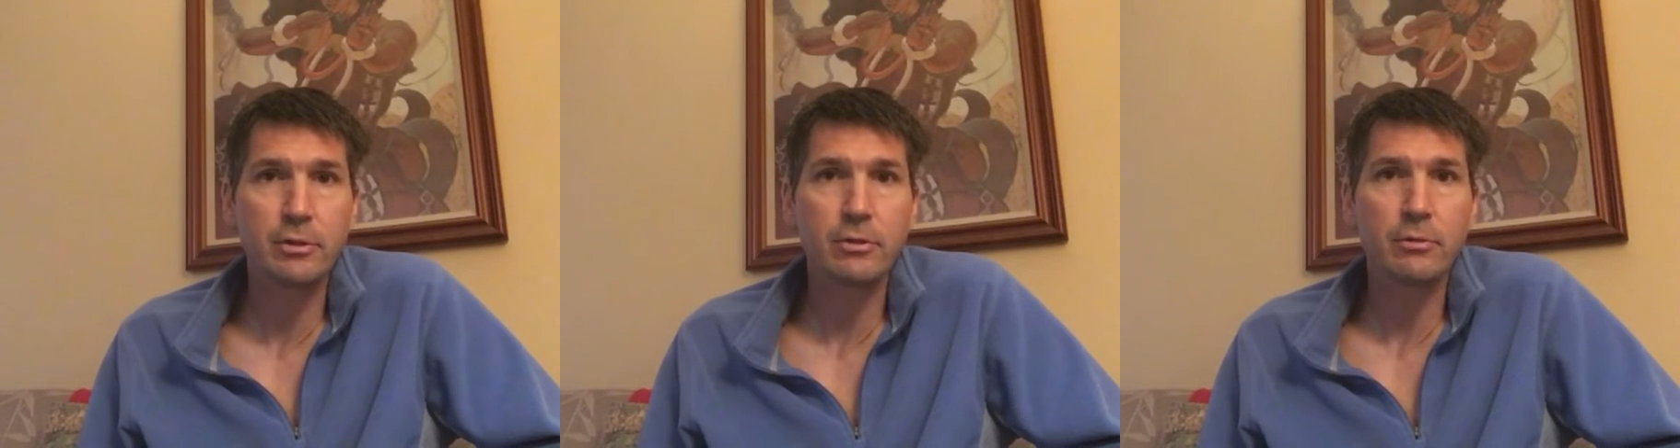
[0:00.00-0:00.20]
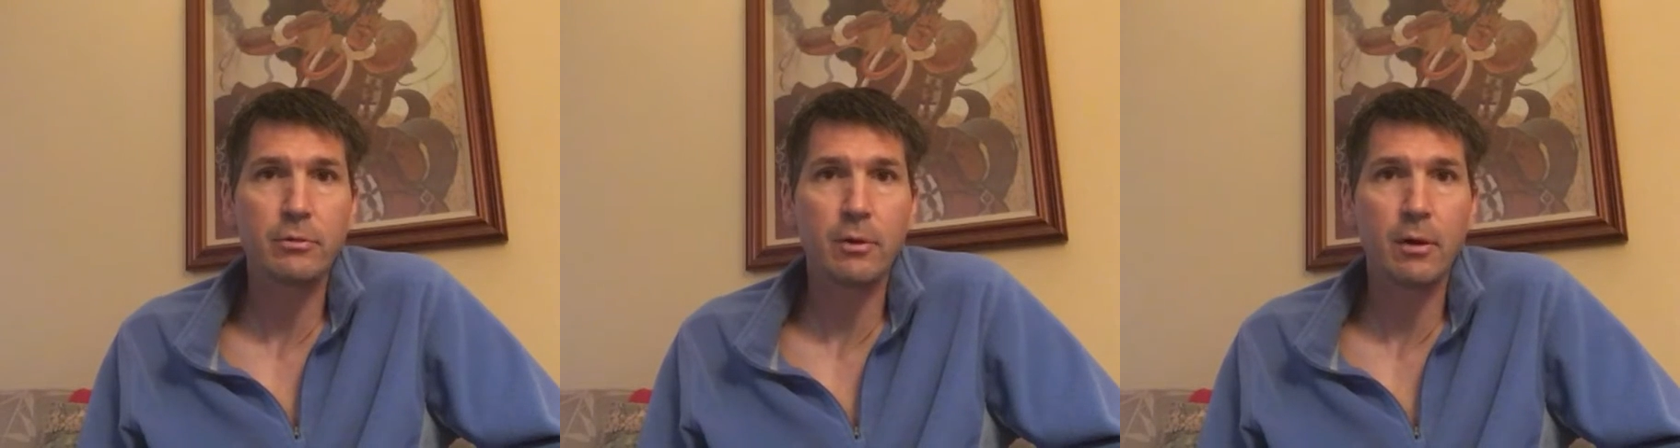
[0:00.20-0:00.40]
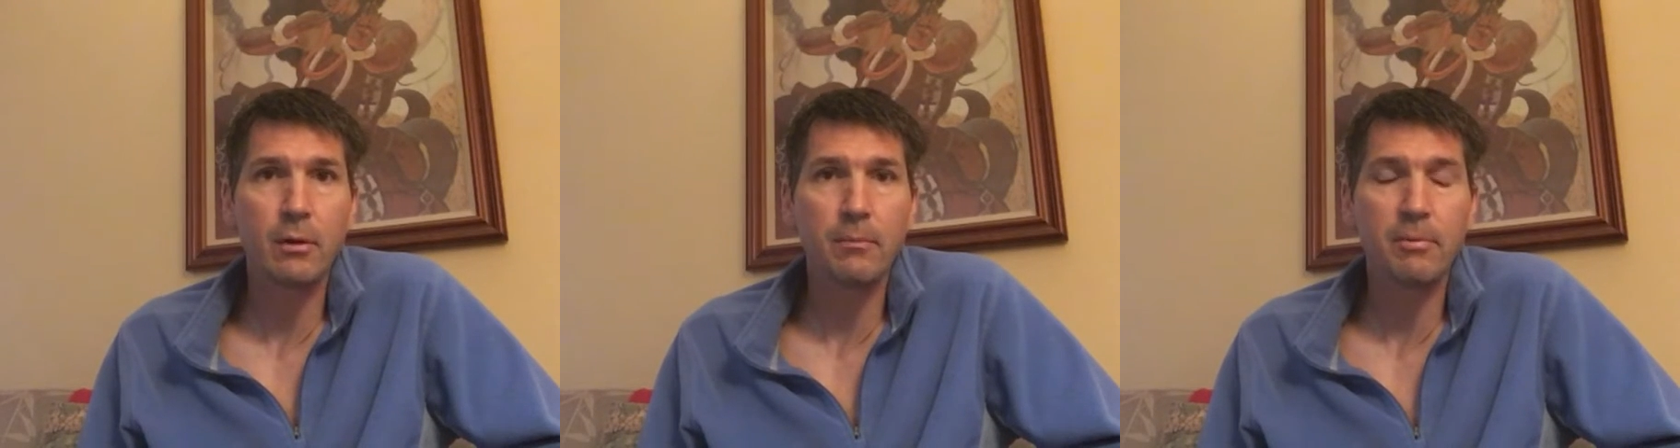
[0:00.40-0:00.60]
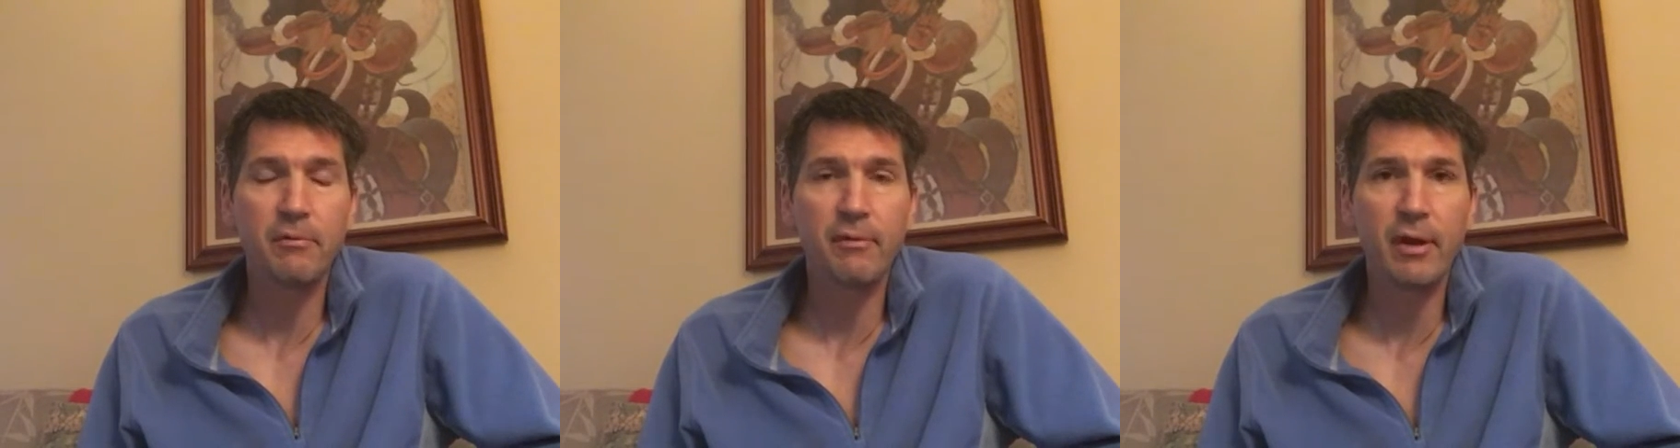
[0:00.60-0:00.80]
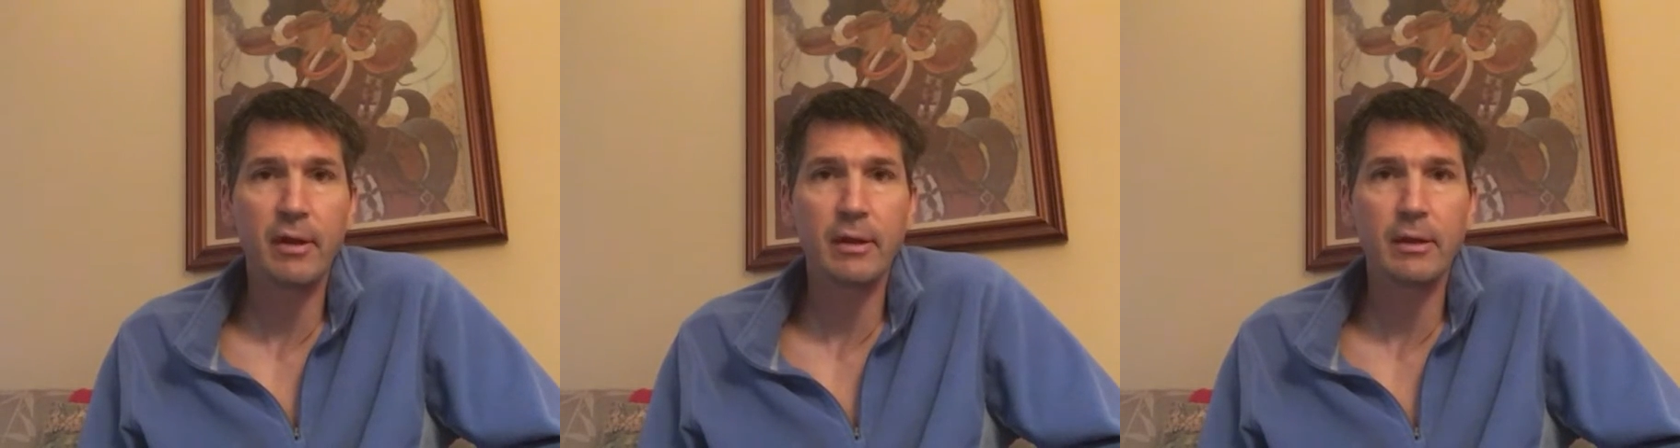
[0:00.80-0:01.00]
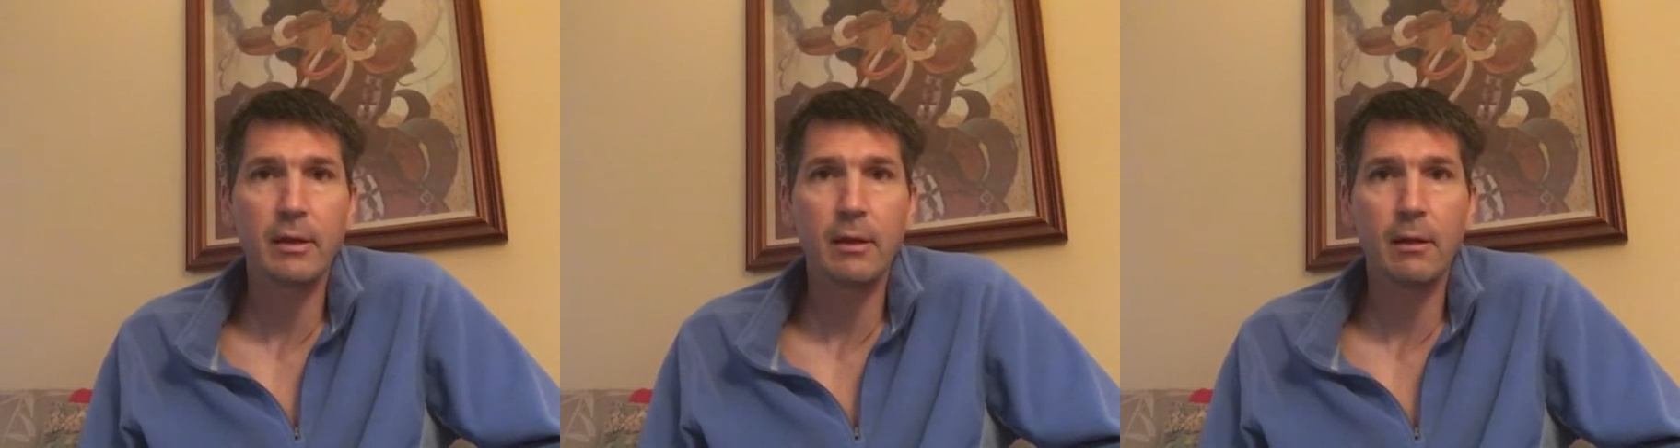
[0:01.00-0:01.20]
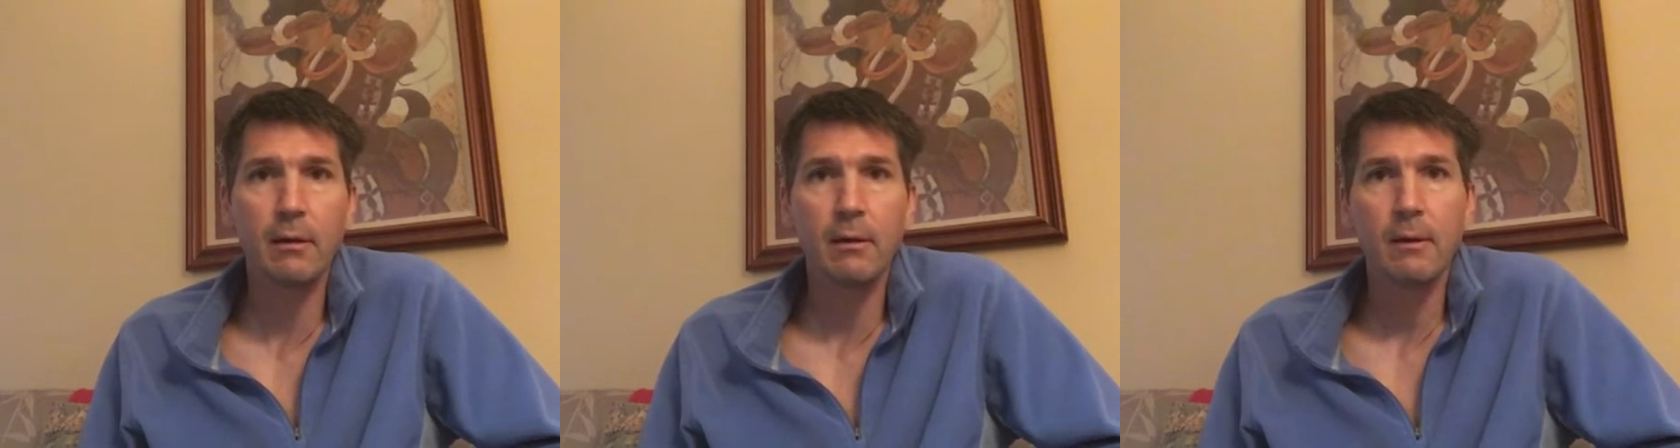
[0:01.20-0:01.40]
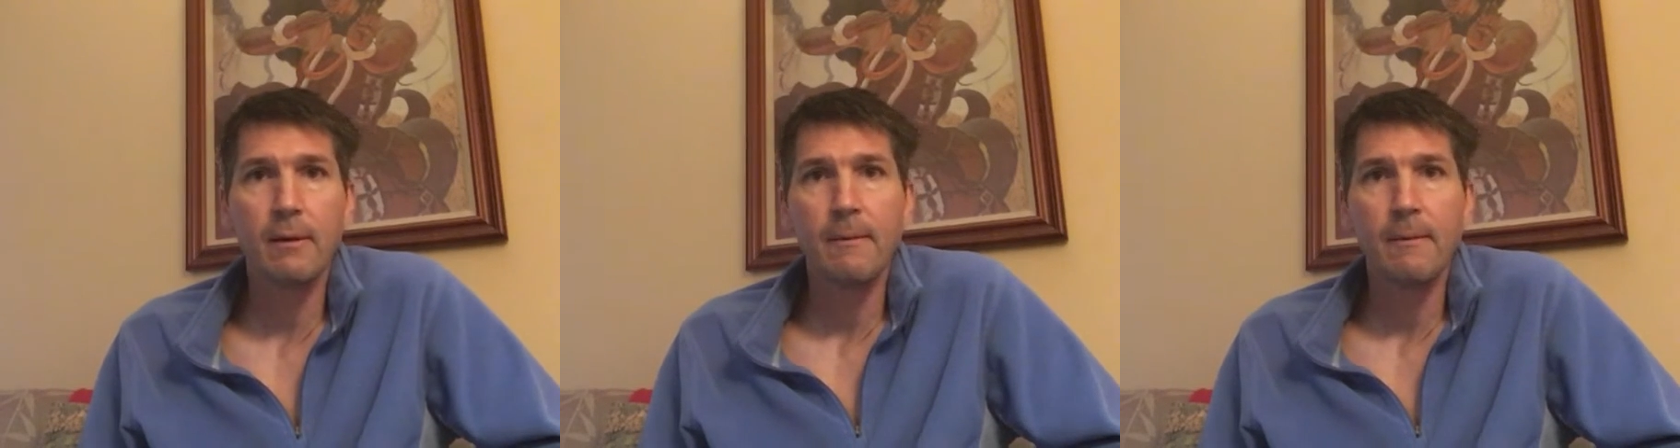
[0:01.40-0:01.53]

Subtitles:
who are providing care